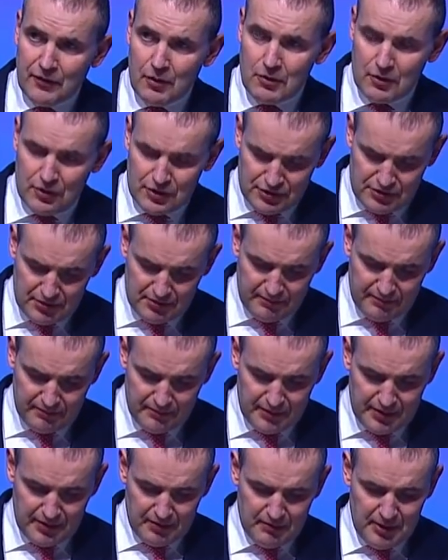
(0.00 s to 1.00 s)
focus
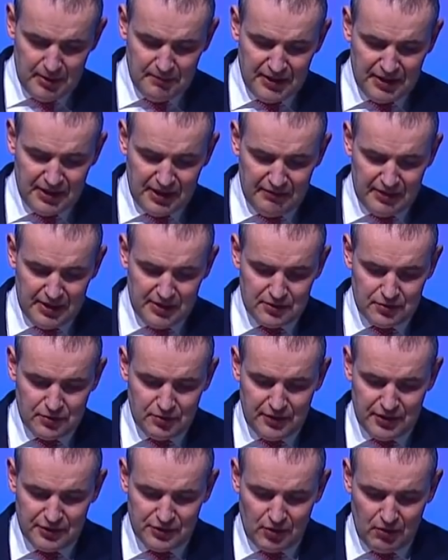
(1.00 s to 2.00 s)
will be given
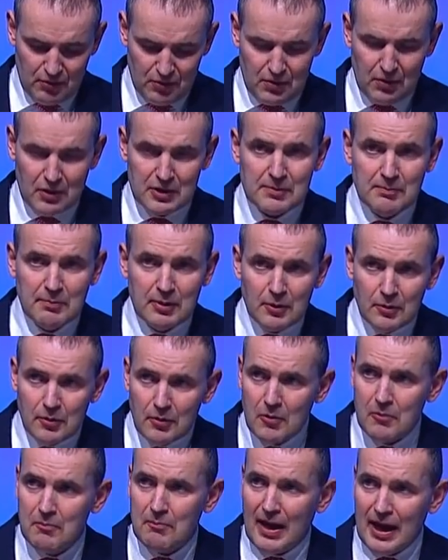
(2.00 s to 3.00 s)
to the so-called
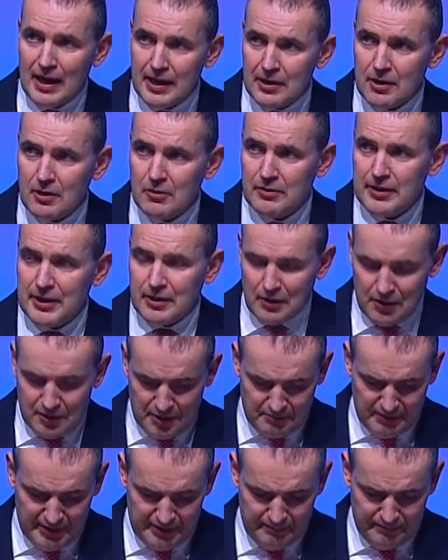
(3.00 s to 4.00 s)
blue
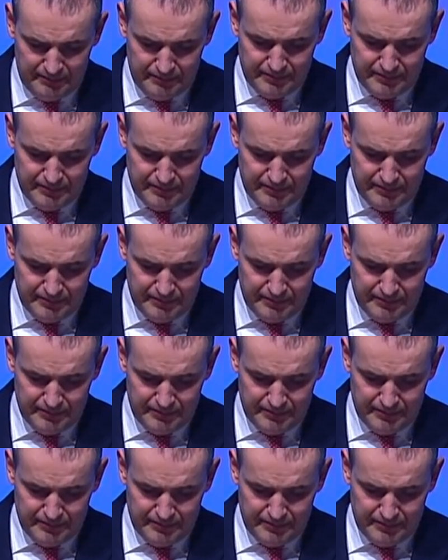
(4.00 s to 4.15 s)
bioeconomy.